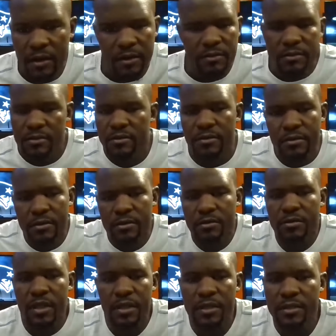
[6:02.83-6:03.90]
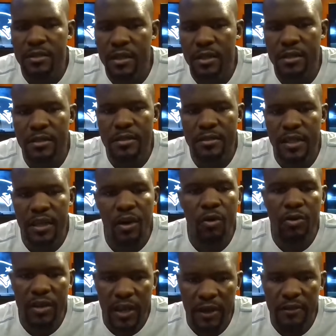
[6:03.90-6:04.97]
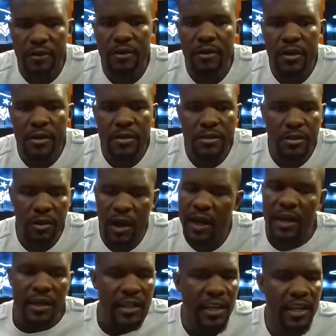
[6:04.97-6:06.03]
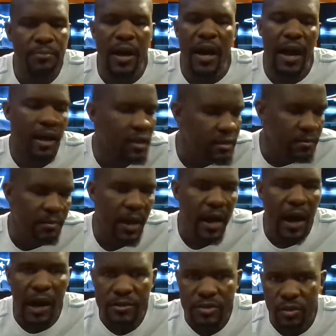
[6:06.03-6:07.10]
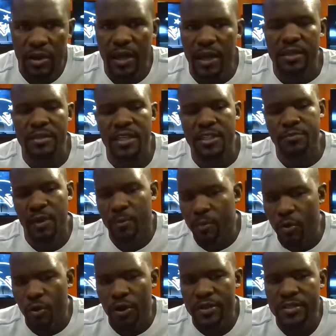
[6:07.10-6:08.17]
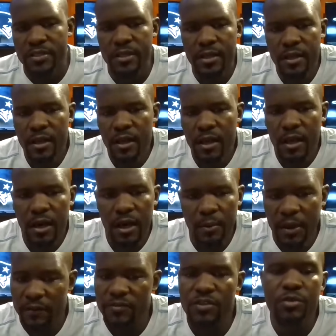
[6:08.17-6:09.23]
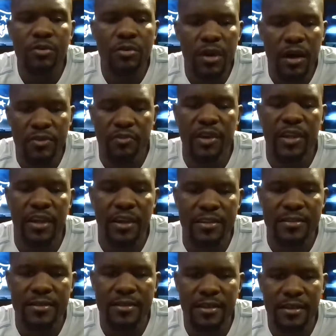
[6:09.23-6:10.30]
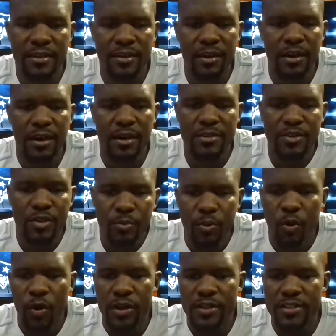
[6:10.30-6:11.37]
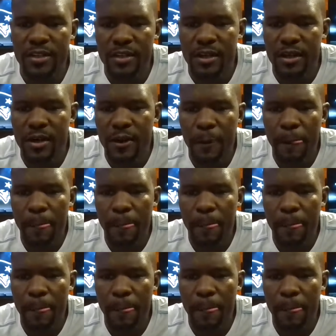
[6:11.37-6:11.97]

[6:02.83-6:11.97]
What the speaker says: of, they go together. So I got to lead my household. I got to teach my boys. I have three kids, 2 boys and a